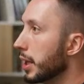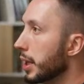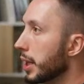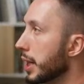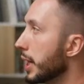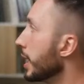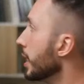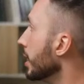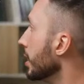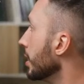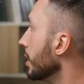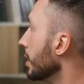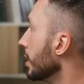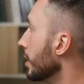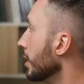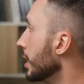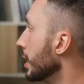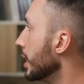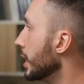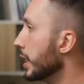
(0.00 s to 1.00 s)
in
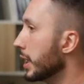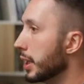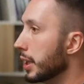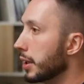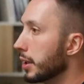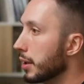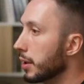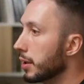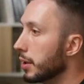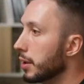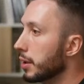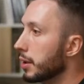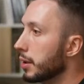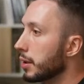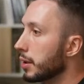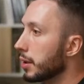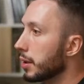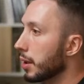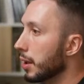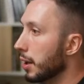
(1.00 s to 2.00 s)
the
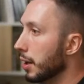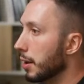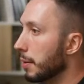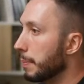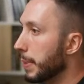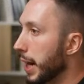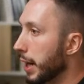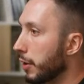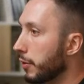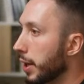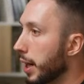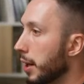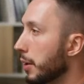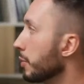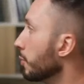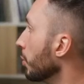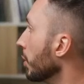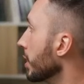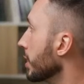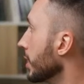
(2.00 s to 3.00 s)

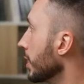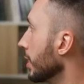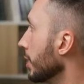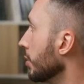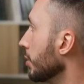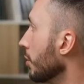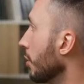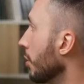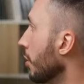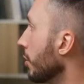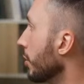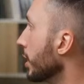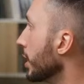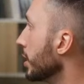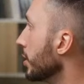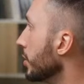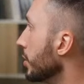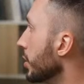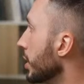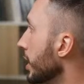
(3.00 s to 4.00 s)
background where it's a little
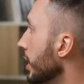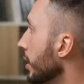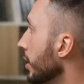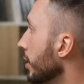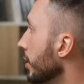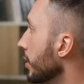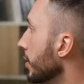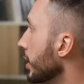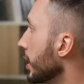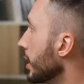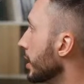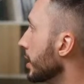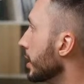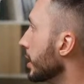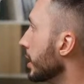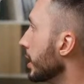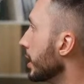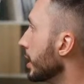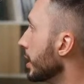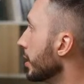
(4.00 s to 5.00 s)
orange here, you can
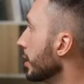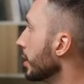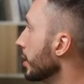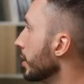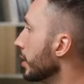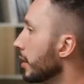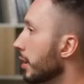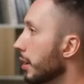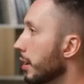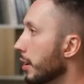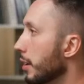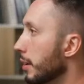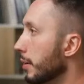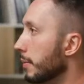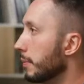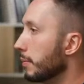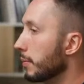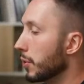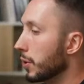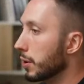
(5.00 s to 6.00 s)
see,
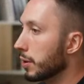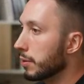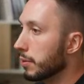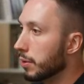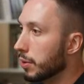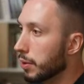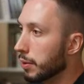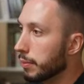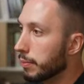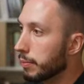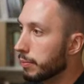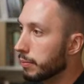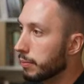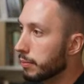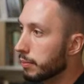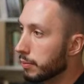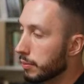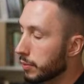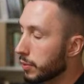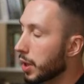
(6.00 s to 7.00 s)
or
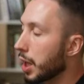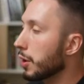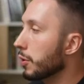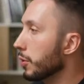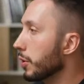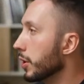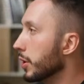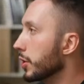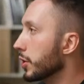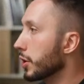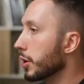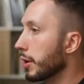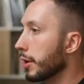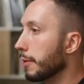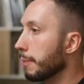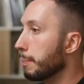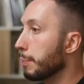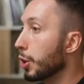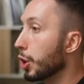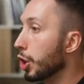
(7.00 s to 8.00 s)
not orange, sort
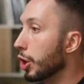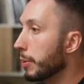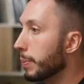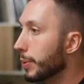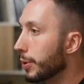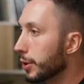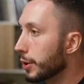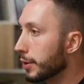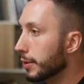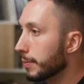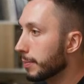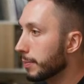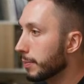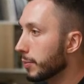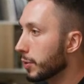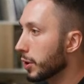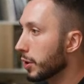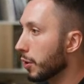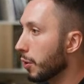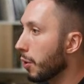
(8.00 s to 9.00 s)
of purple.
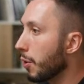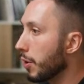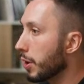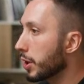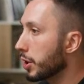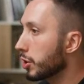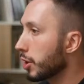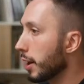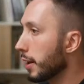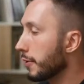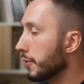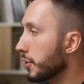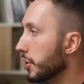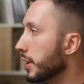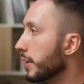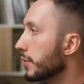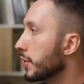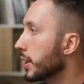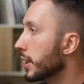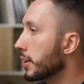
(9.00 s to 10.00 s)
Orange kind of
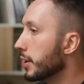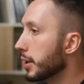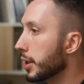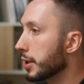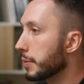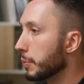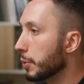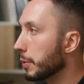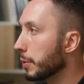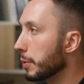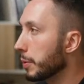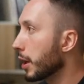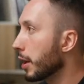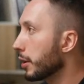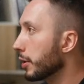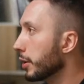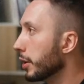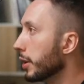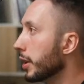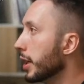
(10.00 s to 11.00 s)
shifts into this purple
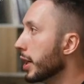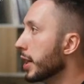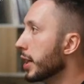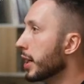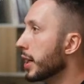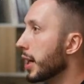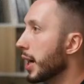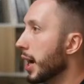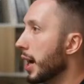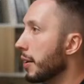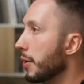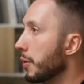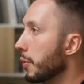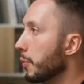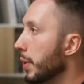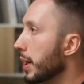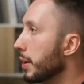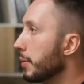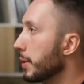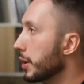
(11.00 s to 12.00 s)
color. And the
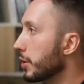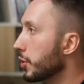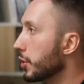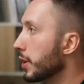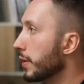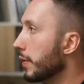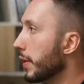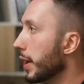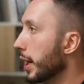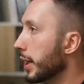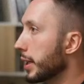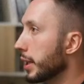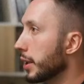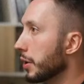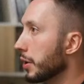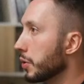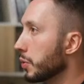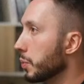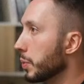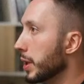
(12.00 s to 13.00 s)
way we achieve that here
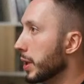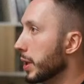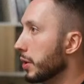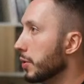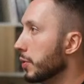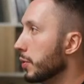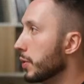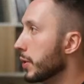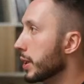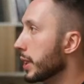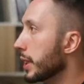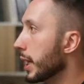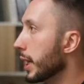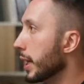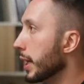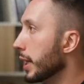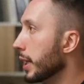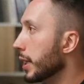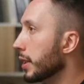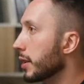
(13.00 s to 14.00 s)
is we used
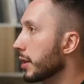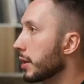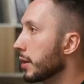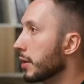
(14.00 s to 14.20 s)
a